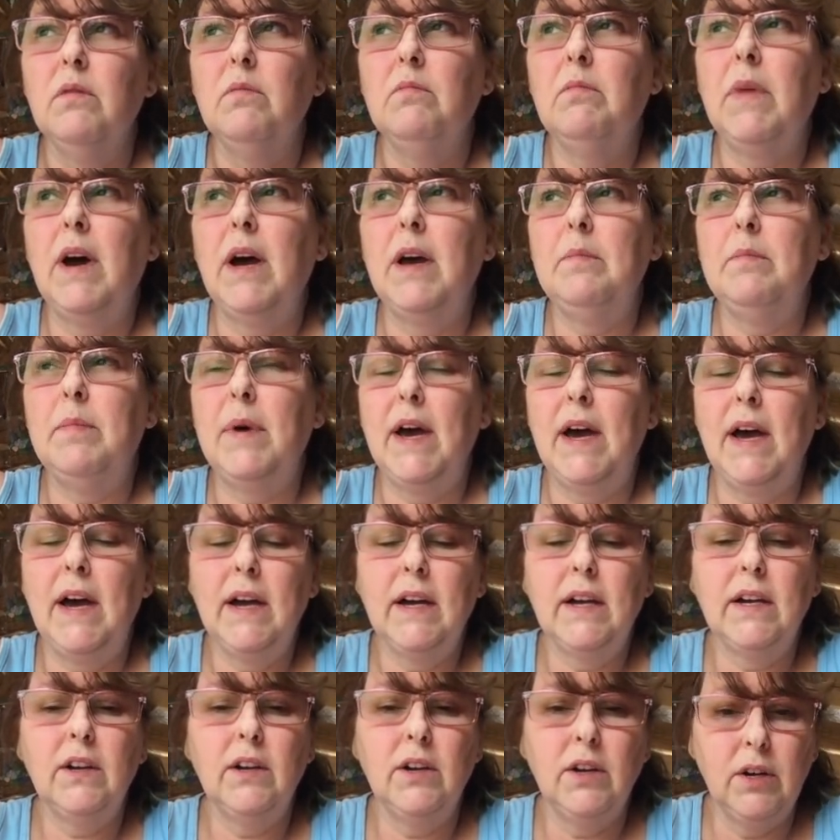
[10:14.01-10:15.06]
My
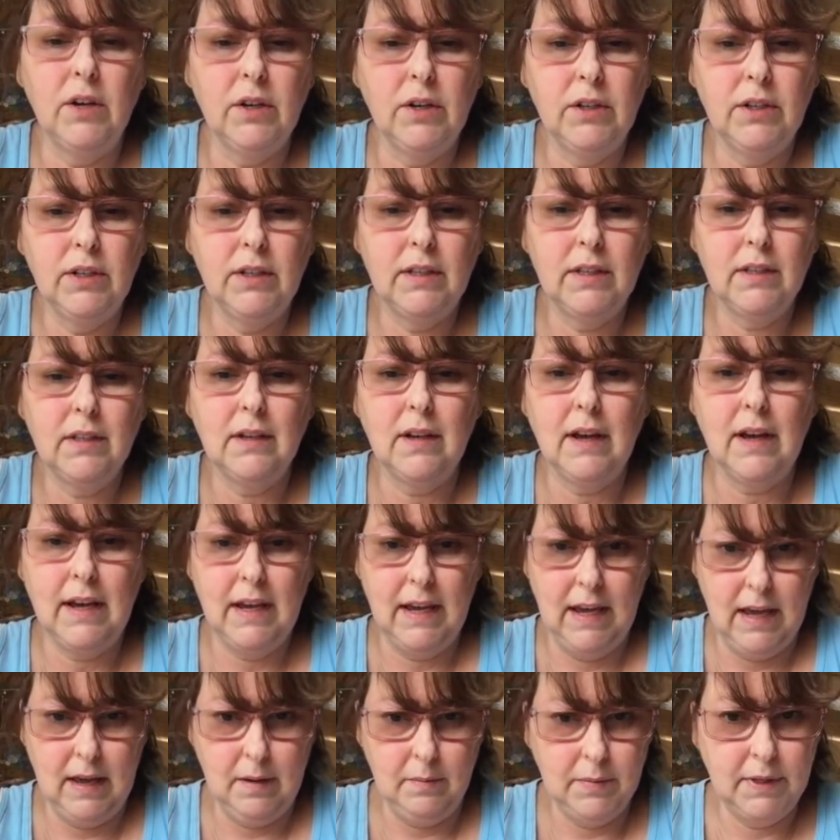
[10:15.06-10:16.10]
back hurts. I
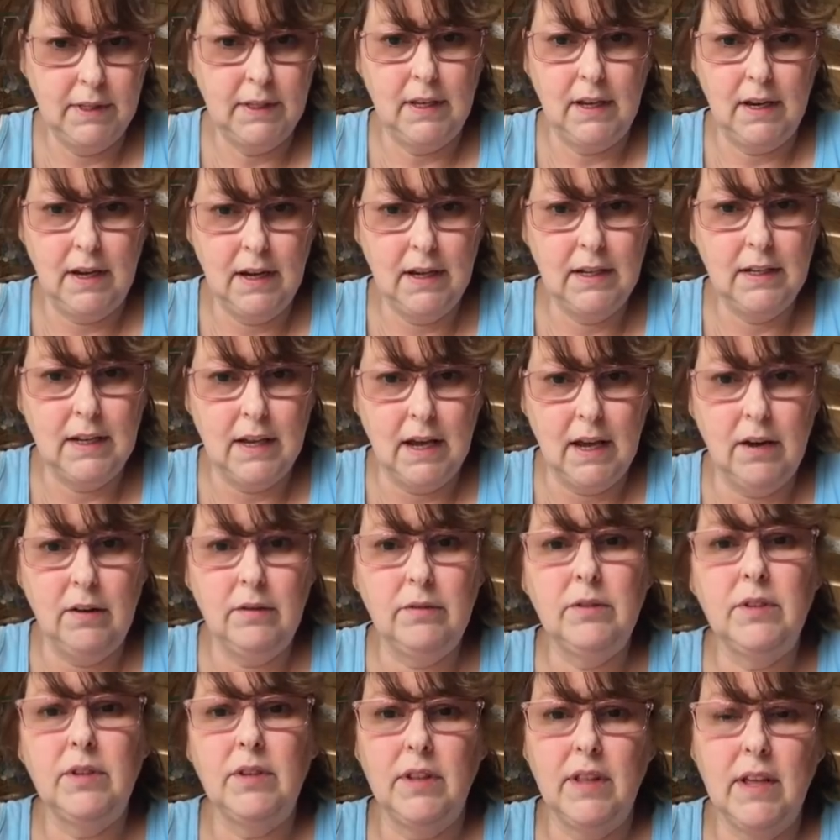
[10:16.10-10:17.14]
am sitting
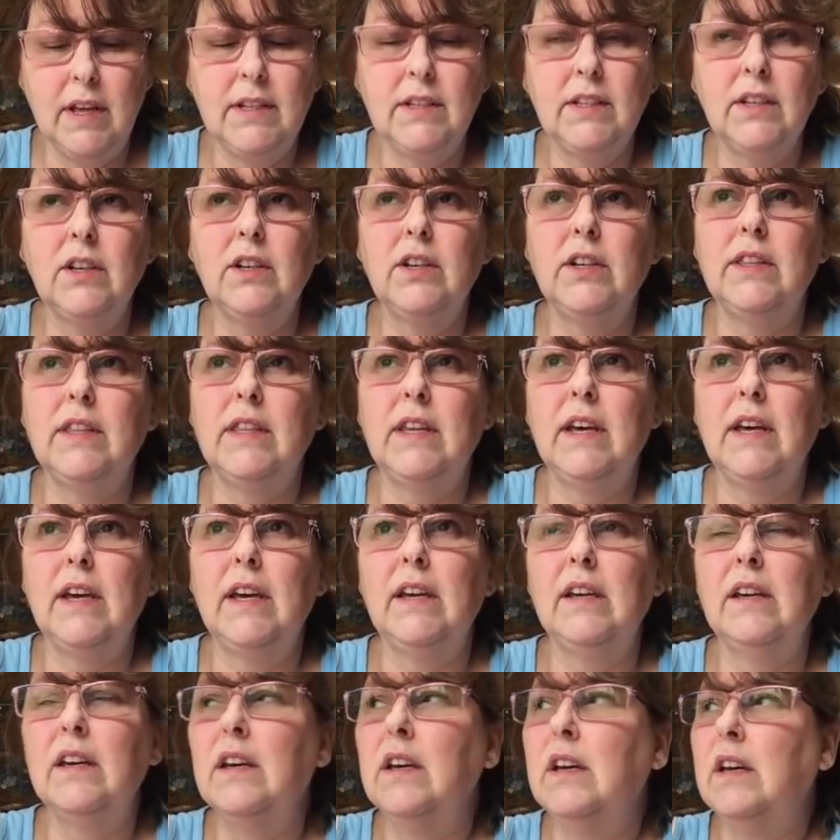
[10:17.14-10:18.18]
down, so that's a good
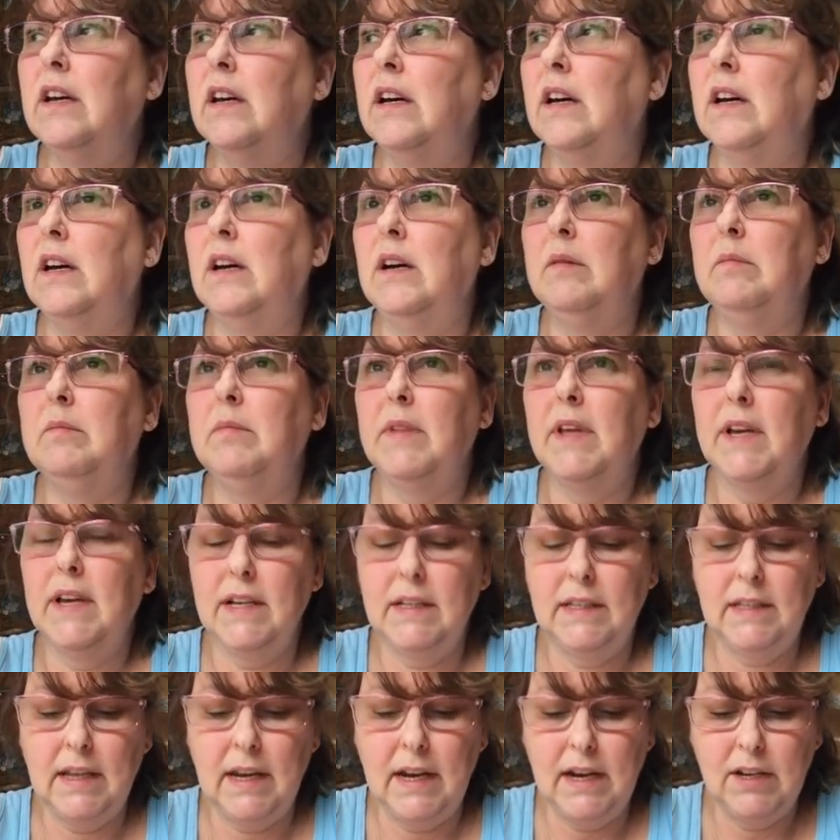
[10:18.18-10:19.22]
thing. Um, like
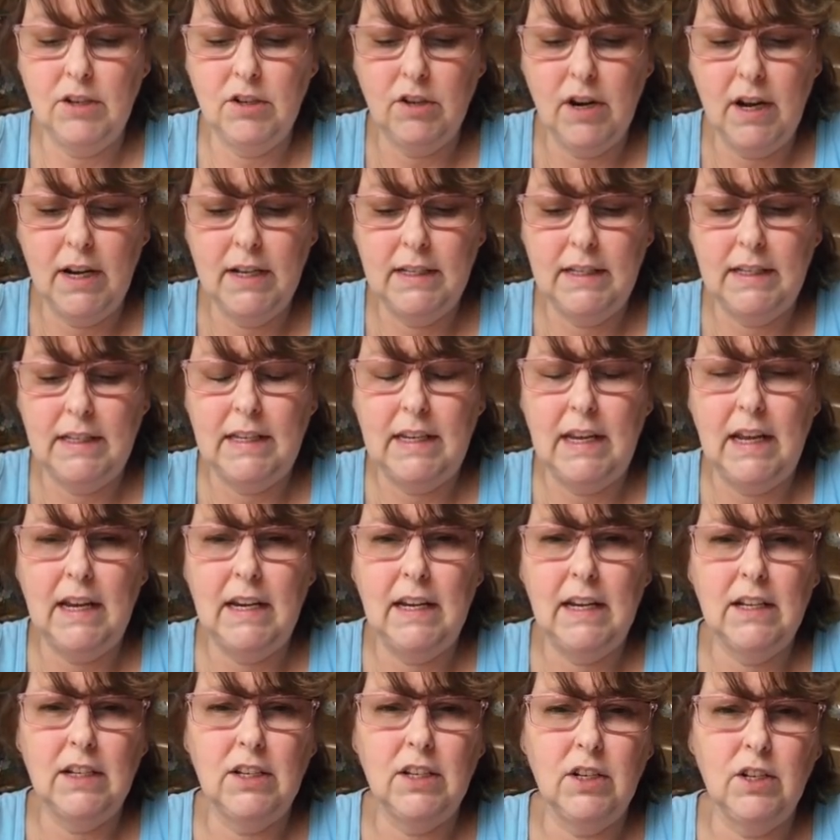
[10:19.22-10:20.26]
I said, I tried
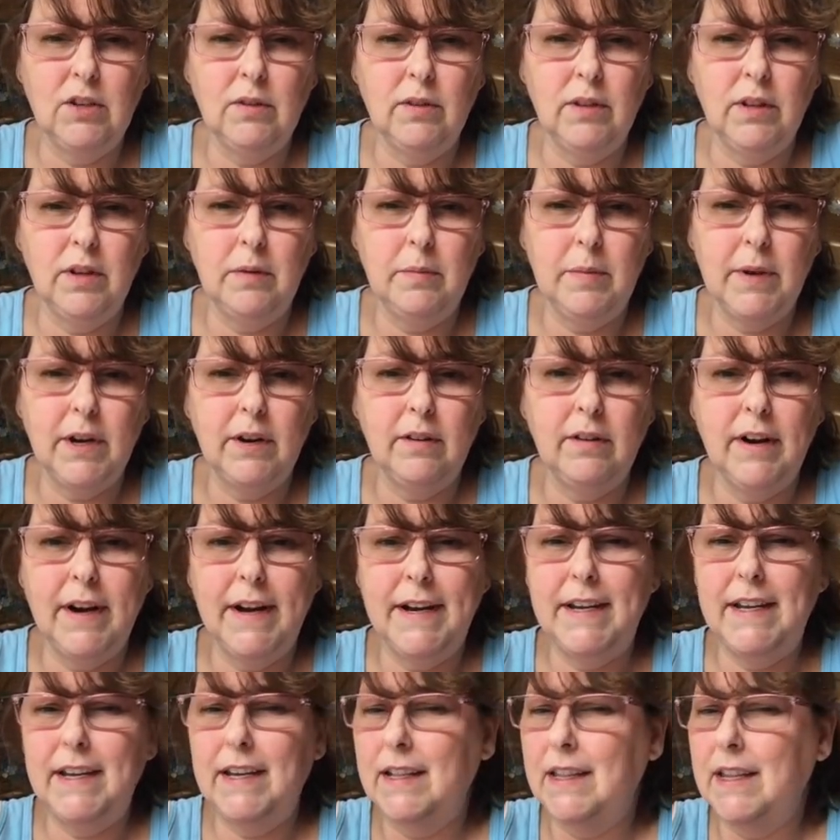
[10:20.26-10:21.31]
standing to do a little bit of
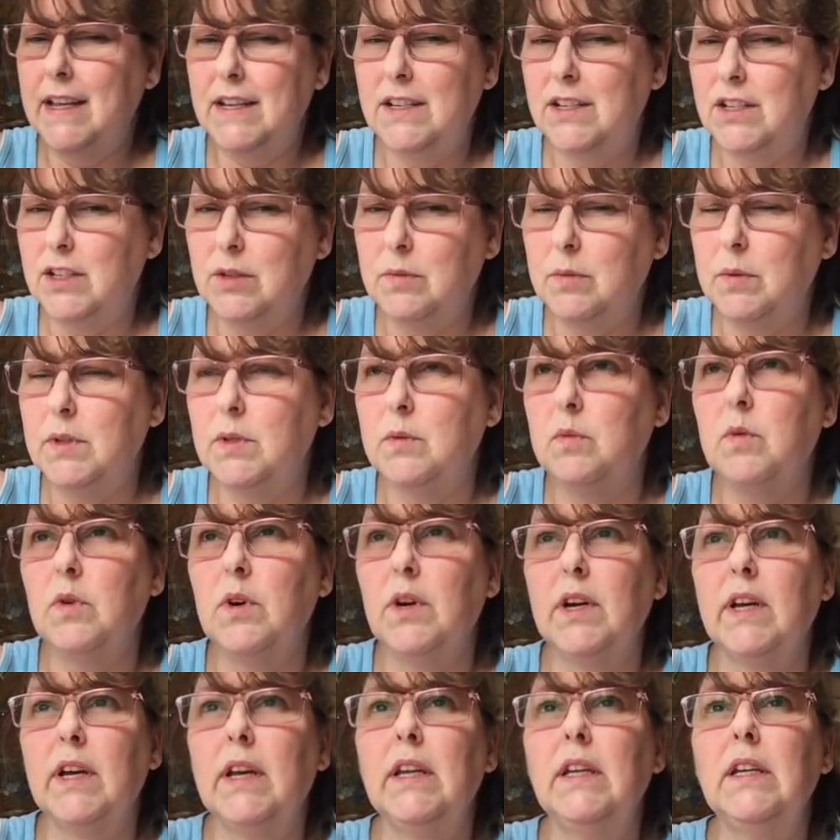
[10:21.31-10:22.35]
grinding and that just wasn't
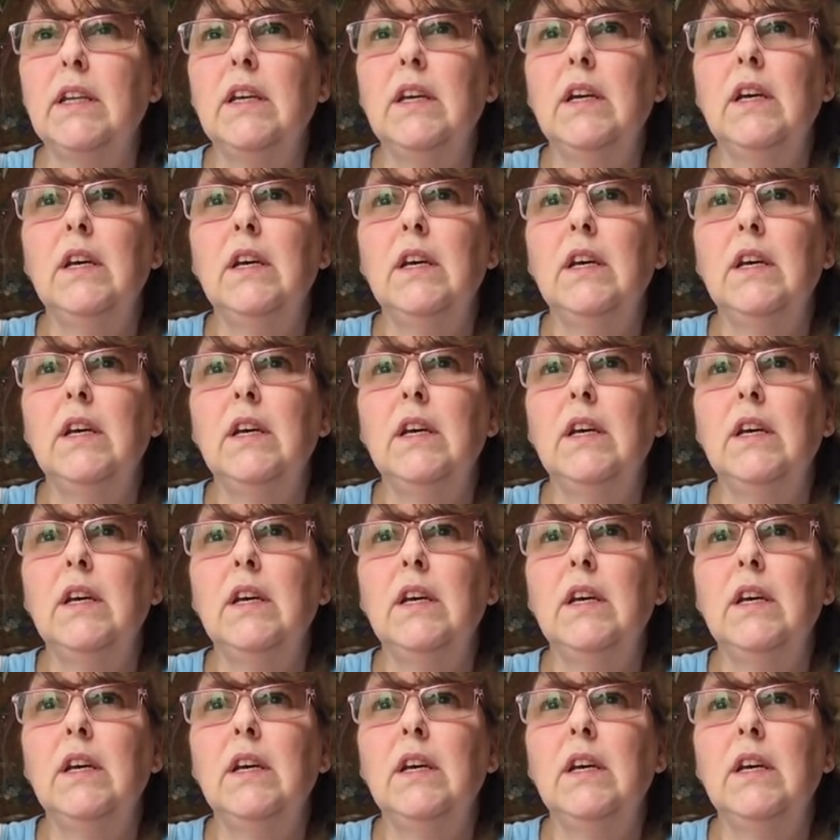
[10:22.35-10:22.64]
working.